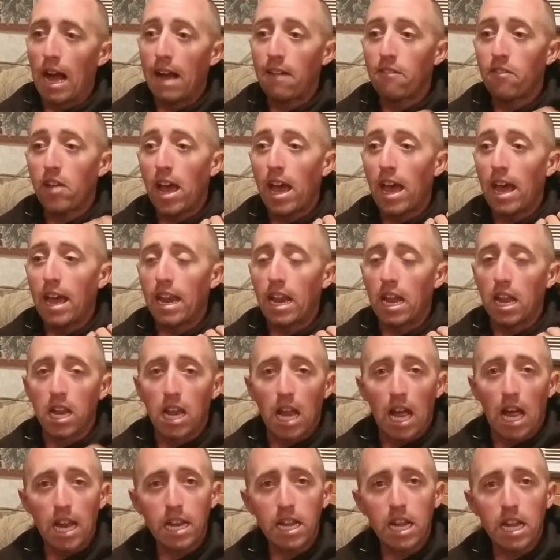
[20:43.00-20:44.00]
I've had
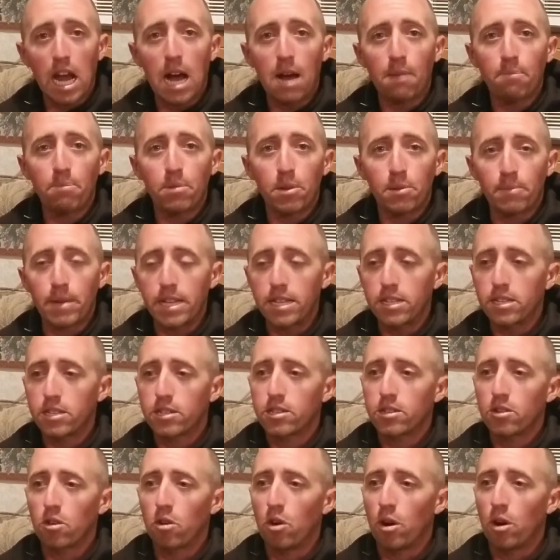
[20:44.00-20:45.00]
a lot of
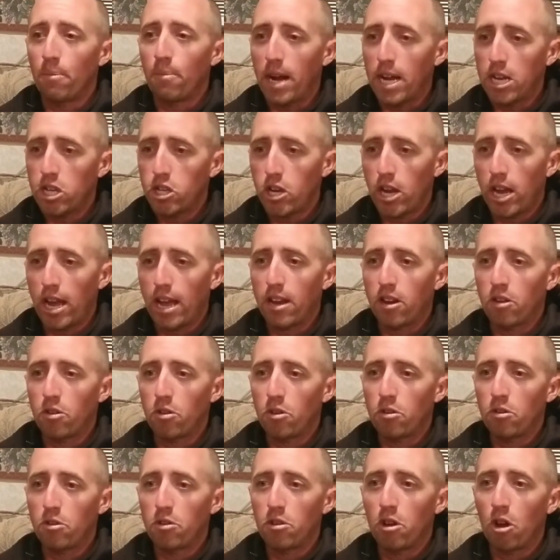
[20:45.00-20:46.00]
compliments on my
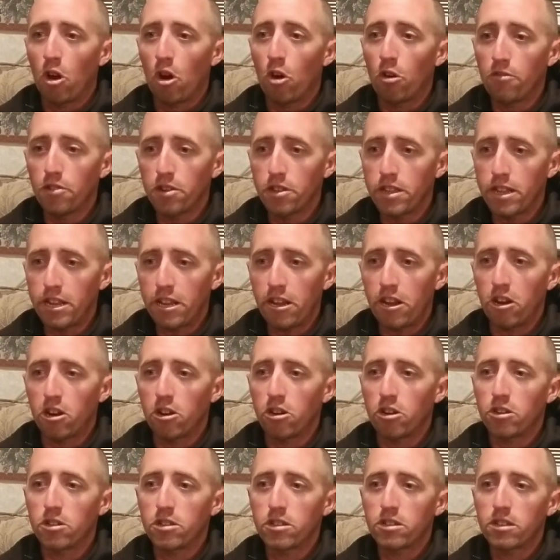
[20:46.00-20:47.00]
channel over the
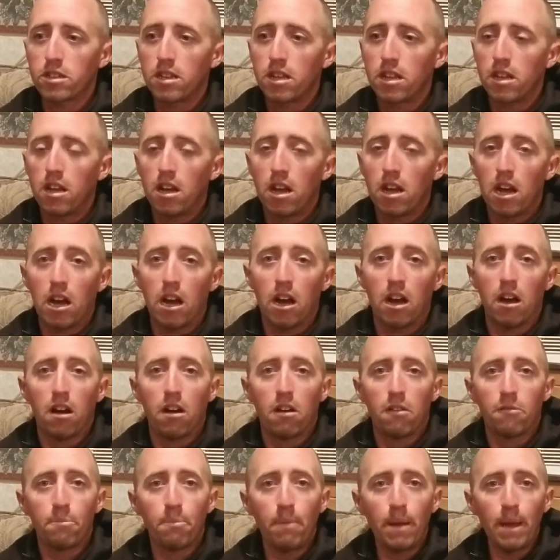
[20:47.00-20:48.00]
years
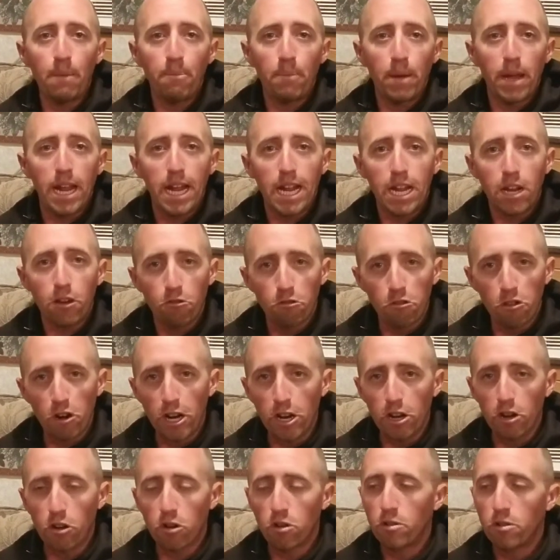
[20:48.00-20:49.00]
of me being
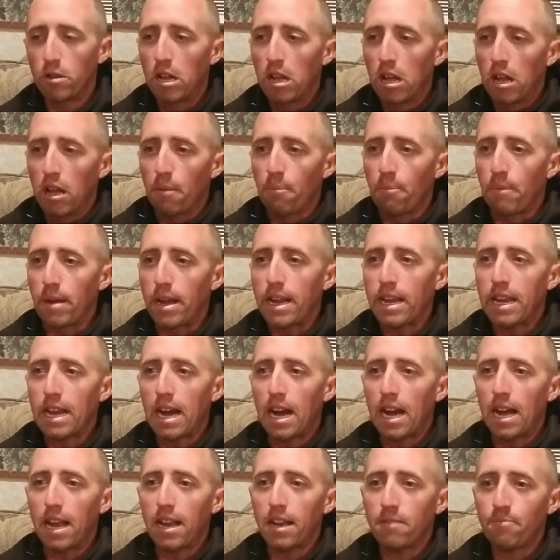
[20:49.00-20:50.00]
real, me
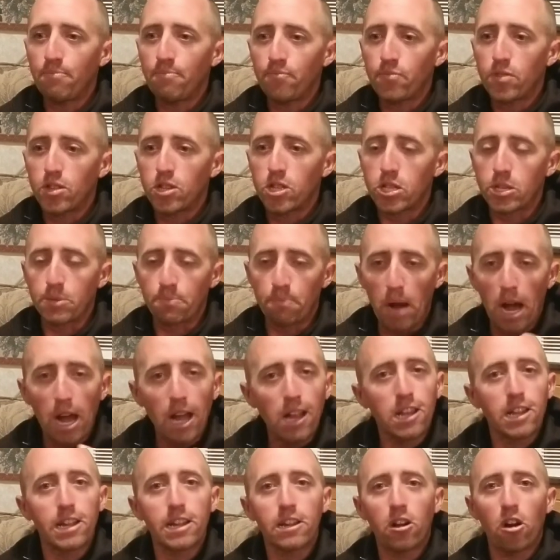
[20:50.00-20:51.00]
not
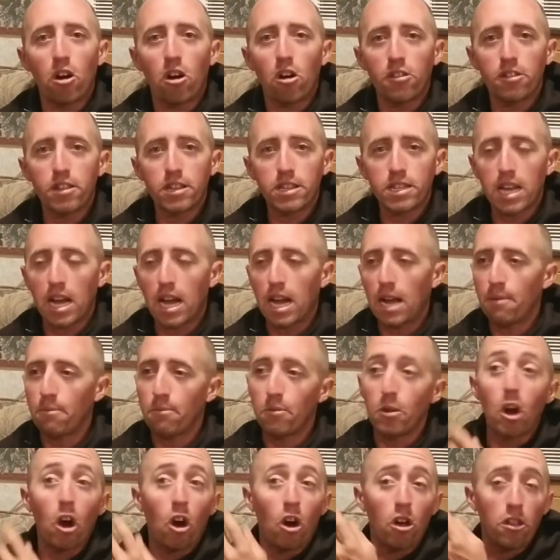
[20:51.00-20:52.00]
smiling all the
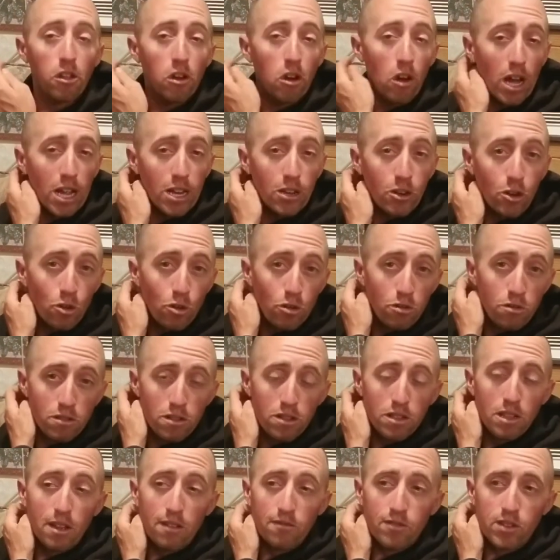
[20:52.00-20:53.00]
time, although I
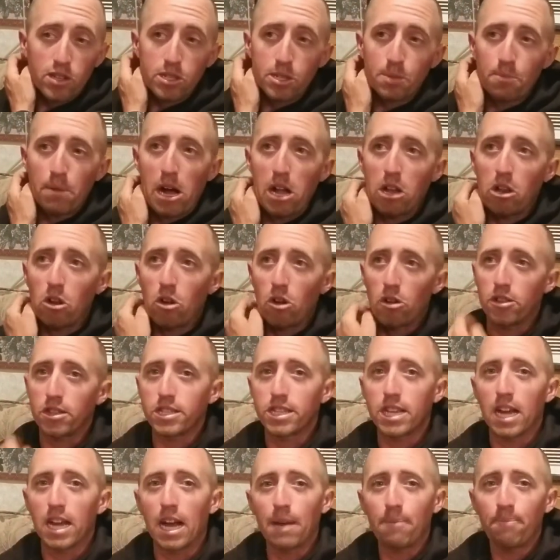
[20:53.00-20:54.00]
do love to smile
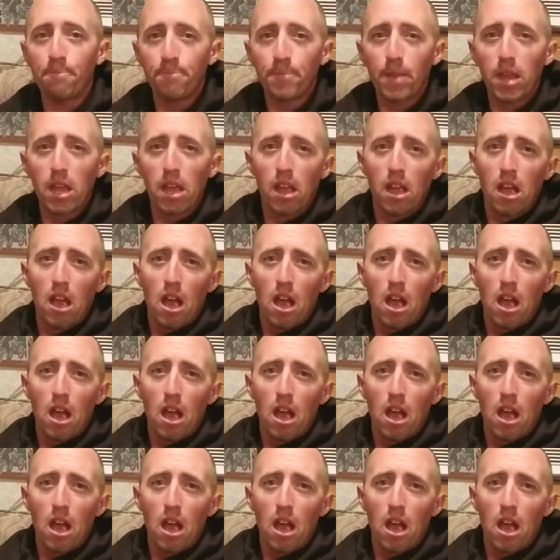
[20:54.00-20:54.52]
all the time.